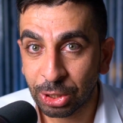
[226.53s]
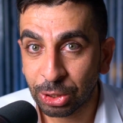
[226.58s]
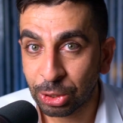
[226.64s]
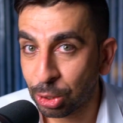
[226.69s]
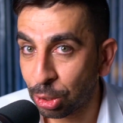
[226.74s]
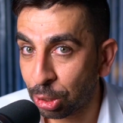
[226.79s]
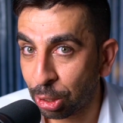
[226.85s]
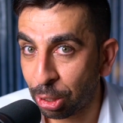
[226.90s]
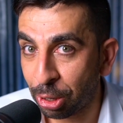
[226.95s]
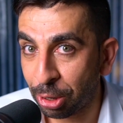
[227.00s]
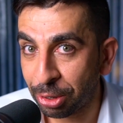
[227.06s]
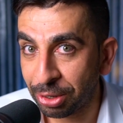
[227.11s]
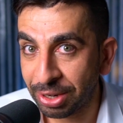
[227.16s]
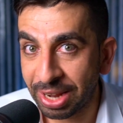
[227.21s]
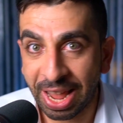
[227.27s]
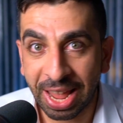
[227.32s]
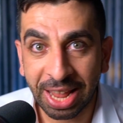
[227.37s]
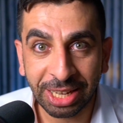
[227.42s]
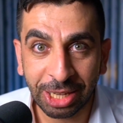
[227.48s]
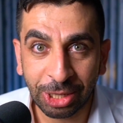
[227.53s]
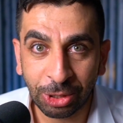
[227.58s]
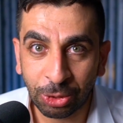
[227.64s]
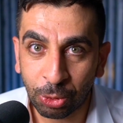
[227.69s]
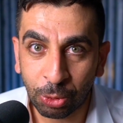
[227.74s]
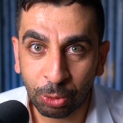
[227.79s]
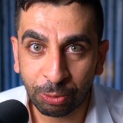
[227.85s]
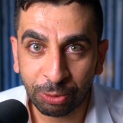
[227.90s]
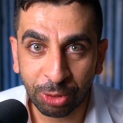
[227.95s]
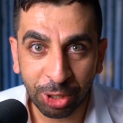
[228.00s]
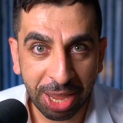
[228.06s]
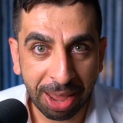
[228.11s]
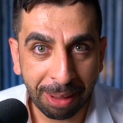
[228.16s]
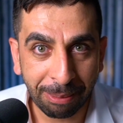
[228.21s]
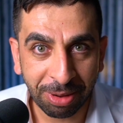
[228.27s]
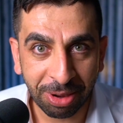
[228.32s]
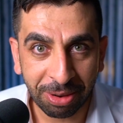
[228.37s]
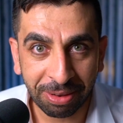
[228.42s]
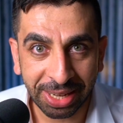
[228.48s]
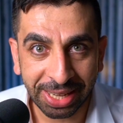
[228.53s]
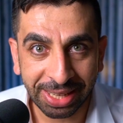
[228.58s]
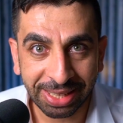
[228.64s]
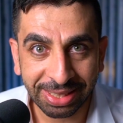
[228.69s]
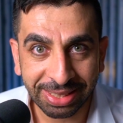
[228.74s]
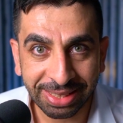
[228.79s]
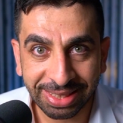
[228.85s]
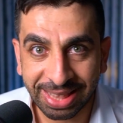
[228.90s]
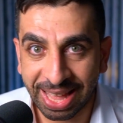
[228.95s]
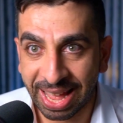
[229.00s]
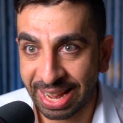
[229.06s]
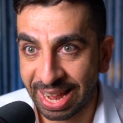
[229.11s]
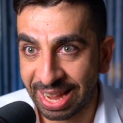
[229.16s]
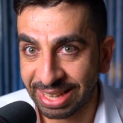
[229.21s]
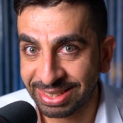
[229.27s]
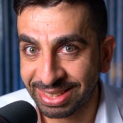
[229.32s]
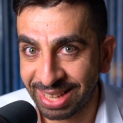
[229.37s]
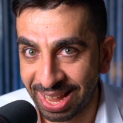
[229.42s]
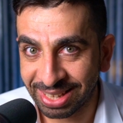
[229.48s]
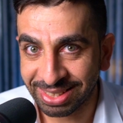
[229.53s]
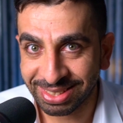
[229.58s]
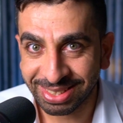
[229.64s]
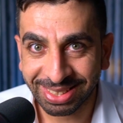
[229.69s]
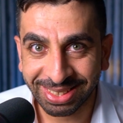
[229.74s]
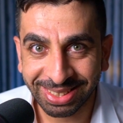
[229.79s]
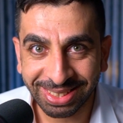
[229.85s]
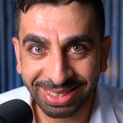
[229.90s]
to learn any new vocabulary that I said.